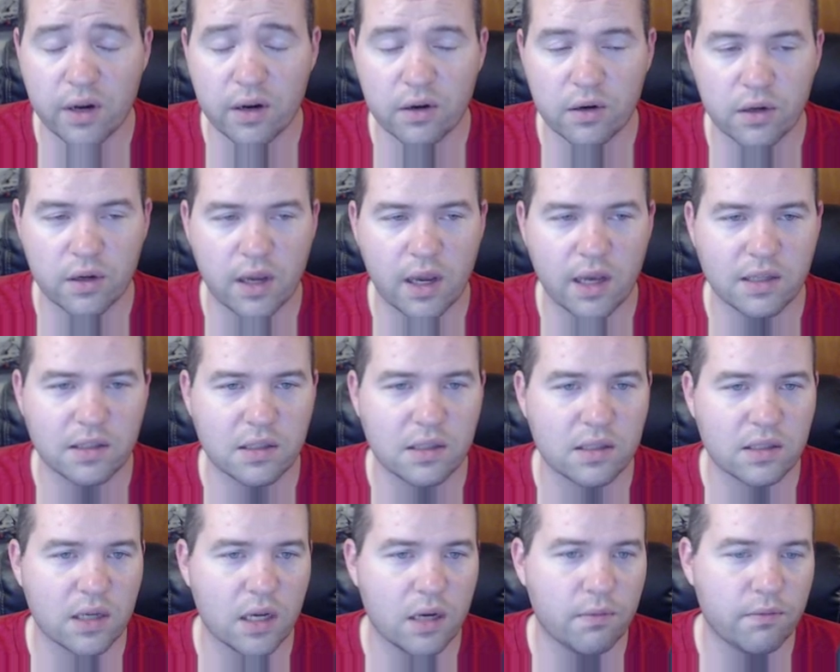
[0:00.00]
You
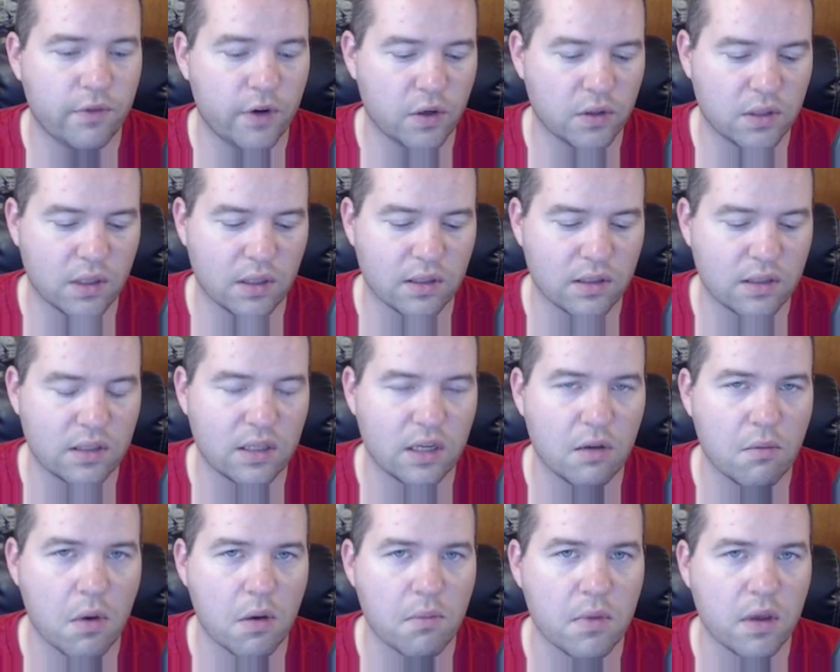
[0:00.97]
guys' upvotes on
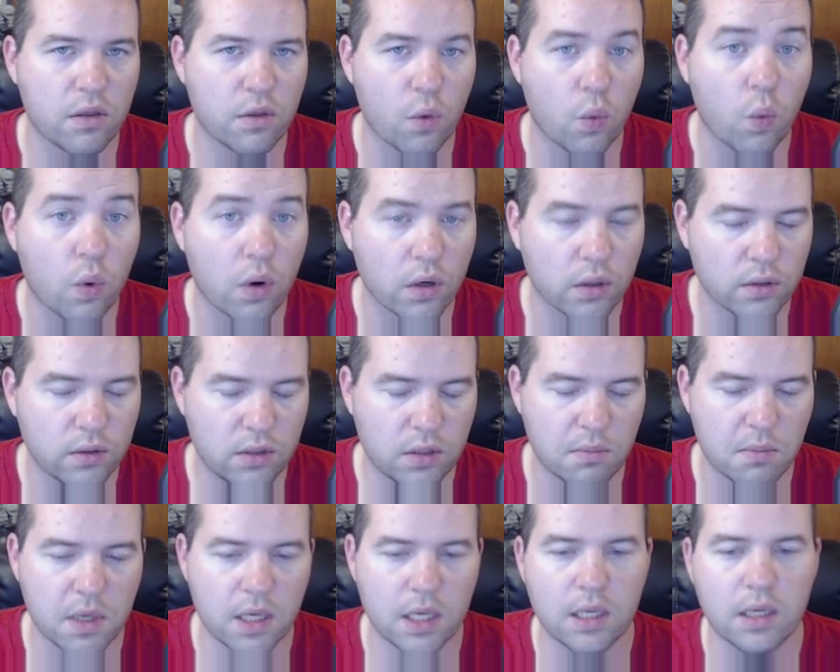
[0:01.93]
Steemit mean the world to
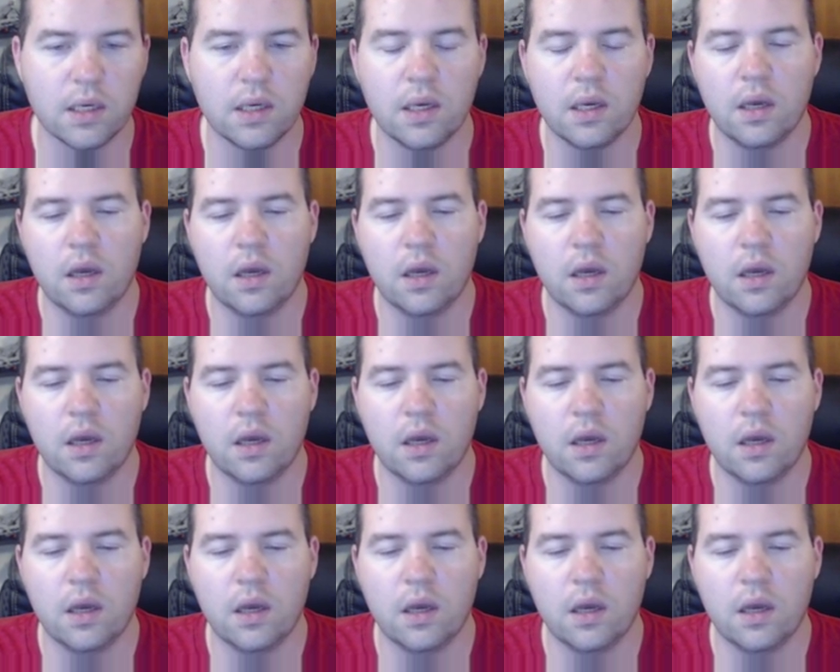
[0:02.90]
me.